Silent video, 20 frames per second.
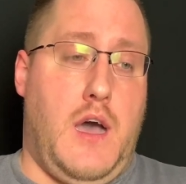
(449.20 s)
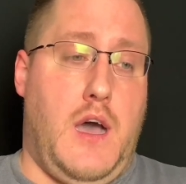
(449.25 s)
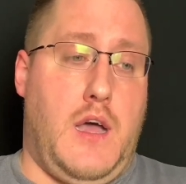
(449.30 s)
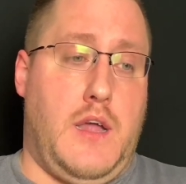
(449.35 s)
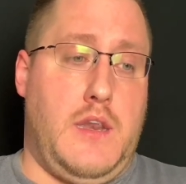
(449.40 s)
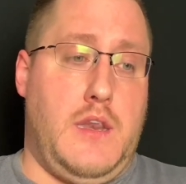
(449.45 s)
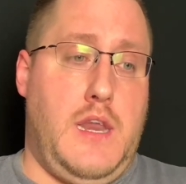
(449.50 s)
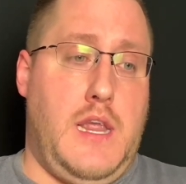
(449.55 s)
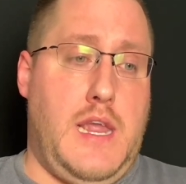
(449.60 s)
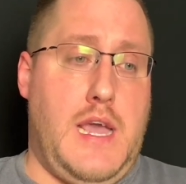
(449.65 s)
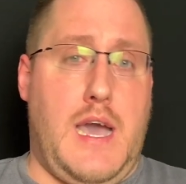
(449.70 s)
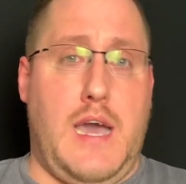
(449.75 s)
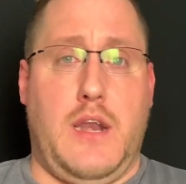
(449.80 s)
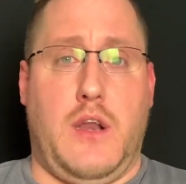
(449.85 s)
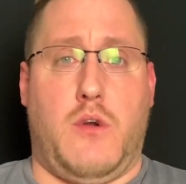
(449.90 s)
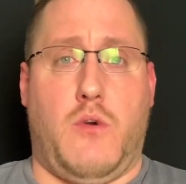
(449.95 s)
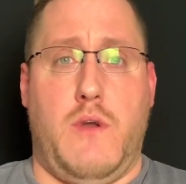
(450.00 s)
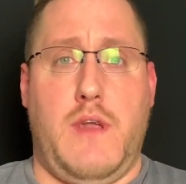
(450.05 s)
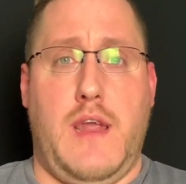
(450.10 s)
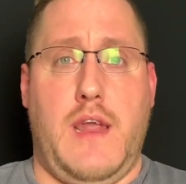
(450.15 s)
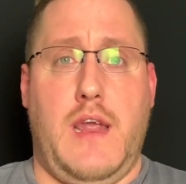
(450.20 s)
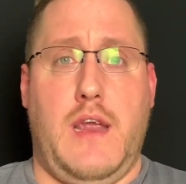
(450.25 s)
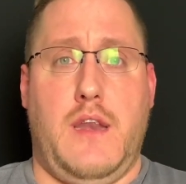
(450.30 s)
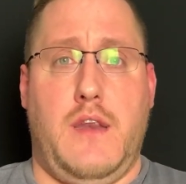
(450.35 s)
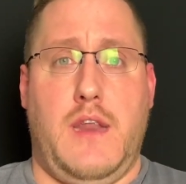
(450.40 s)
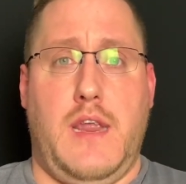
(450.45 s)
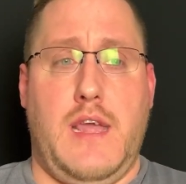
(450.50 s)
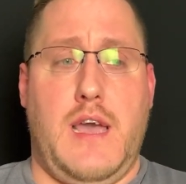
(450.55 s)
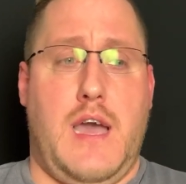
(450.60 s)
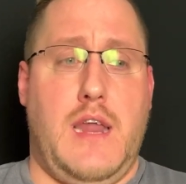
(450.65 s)
neon
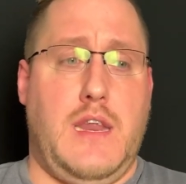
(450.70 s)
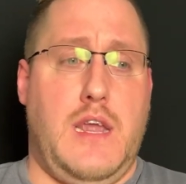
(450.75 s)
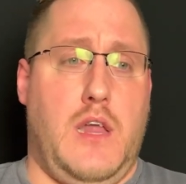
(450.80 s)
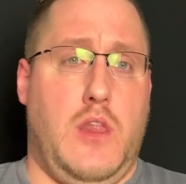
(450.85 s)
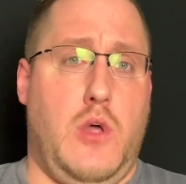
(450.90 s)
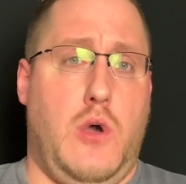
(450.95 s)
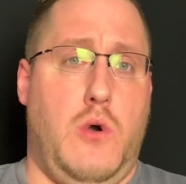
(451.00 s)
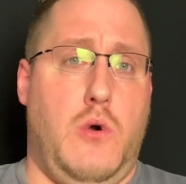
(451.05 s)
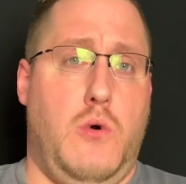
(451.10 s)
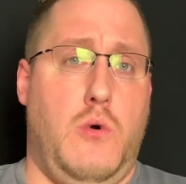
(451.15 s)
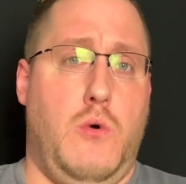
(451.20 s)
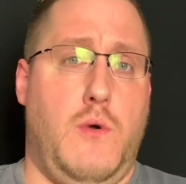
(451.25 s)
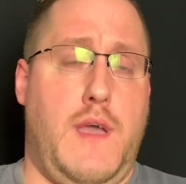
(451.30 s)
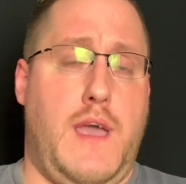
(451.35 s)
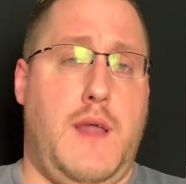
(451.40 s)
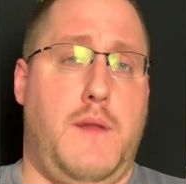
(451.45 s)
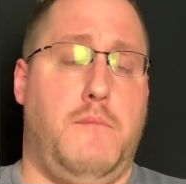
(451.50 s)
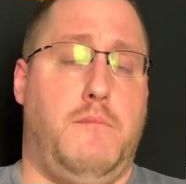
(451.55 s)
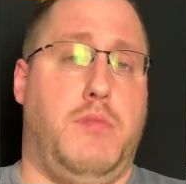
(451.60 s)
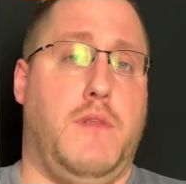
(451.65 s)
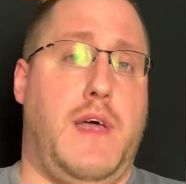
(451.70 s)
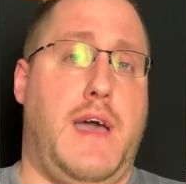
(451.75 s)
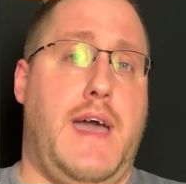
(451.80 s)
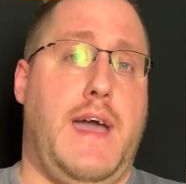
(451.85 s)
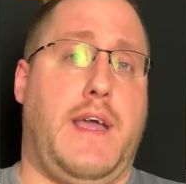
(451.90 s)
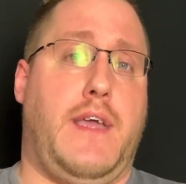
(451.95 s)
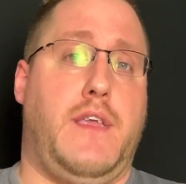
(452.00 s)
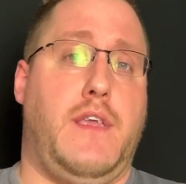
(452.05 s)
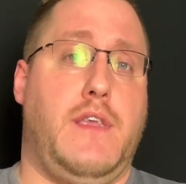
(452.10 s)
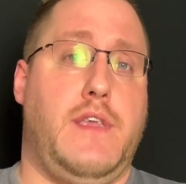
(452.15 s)
green, neon yellow, and
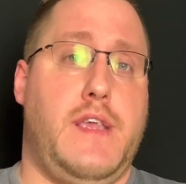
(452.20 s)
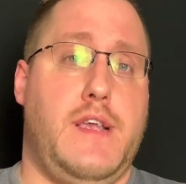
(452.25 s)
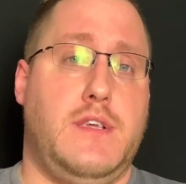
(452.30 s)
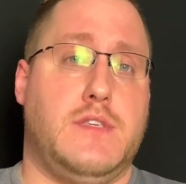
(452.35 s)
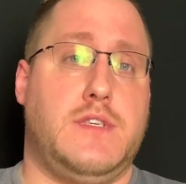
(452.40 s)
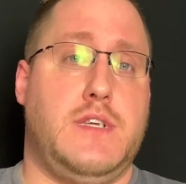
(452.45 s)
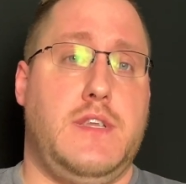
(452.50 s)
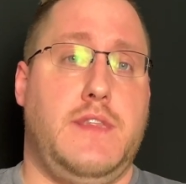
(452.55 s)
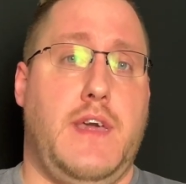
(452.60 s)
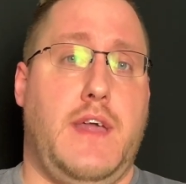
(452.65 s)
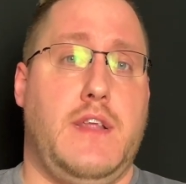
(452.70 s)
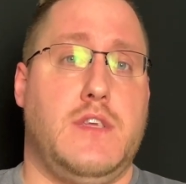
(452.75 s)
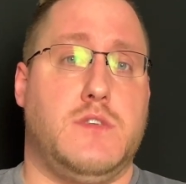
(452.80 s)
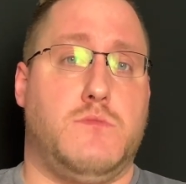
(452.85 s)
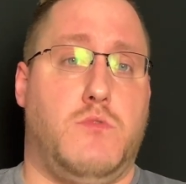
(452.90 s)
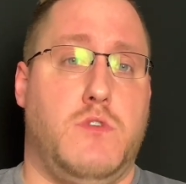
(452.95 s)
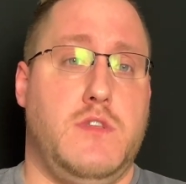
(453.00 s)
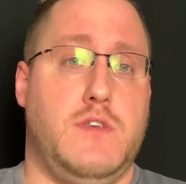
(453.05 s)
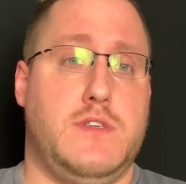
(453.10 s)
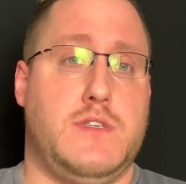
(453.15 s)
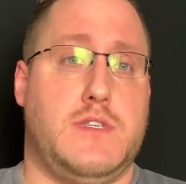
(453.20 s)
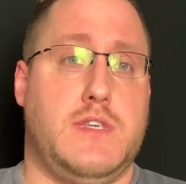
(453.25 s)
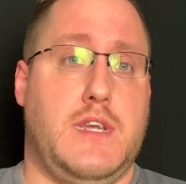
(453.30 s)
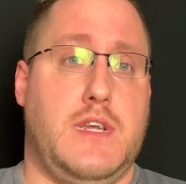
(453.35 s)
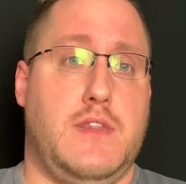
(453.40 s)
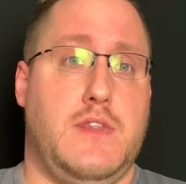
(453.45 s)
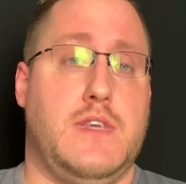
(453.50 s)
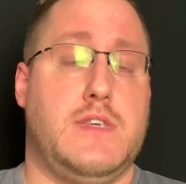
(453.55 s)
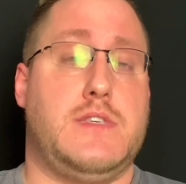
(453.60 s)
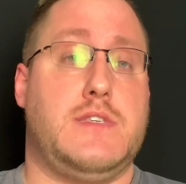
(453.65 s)
black Yeezy that is
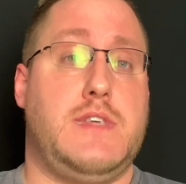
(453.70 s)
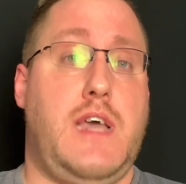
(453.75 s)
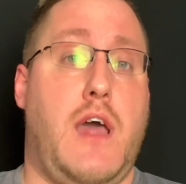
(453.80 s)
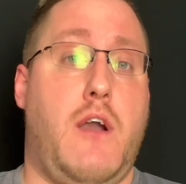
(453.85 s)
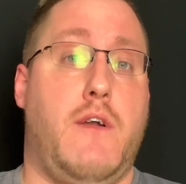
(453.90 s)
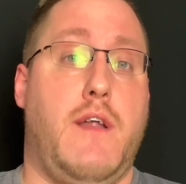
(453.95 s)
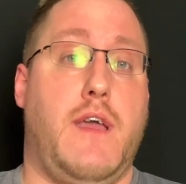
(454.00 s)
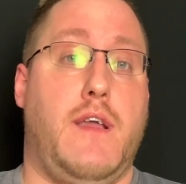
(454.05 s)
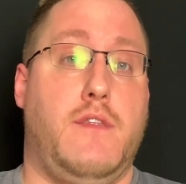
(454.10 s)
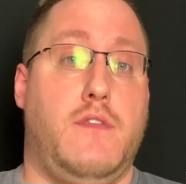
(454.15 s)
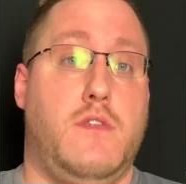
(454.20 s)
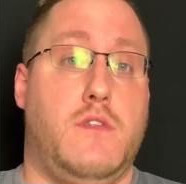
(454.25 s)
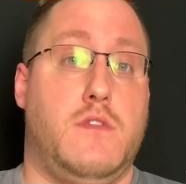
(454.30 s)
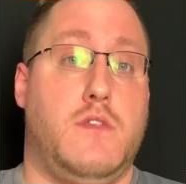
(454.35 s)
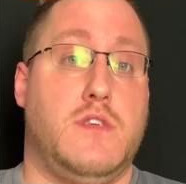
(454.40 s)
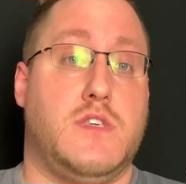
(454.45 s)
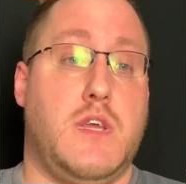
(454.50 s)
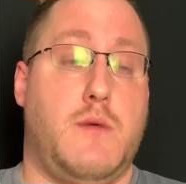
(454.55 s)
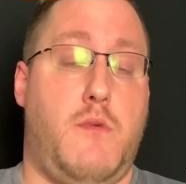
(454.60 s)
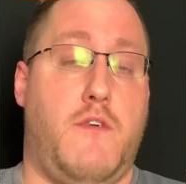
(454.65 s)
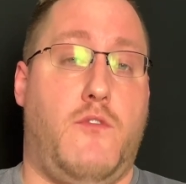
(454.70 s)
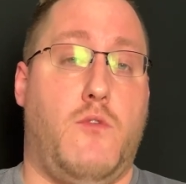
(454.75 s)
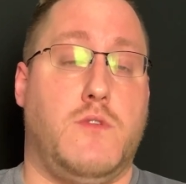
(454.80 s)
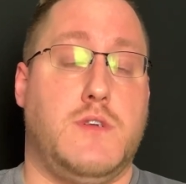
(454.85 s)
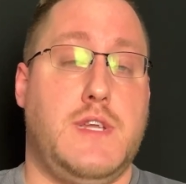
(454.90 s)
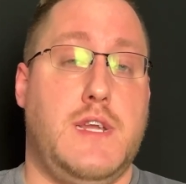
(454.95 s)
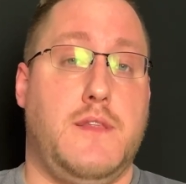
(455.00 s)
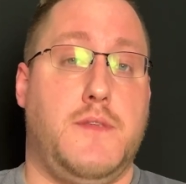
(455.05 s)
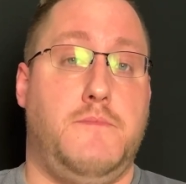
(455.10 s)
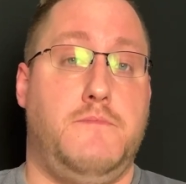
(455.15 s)
releasing this Saturday, December
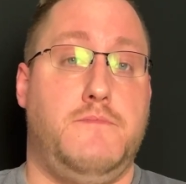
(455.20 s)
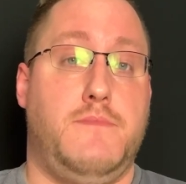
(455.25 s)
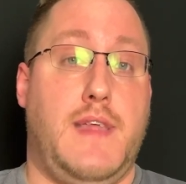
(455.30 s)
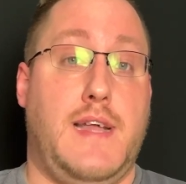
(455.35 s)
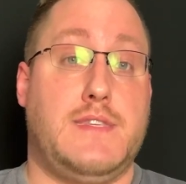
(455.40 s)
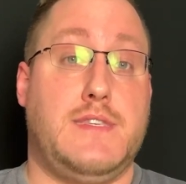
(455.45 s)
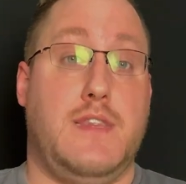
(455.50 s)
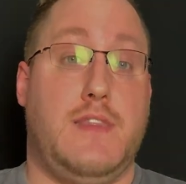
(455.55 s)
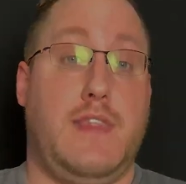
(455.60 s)
14th. That's it.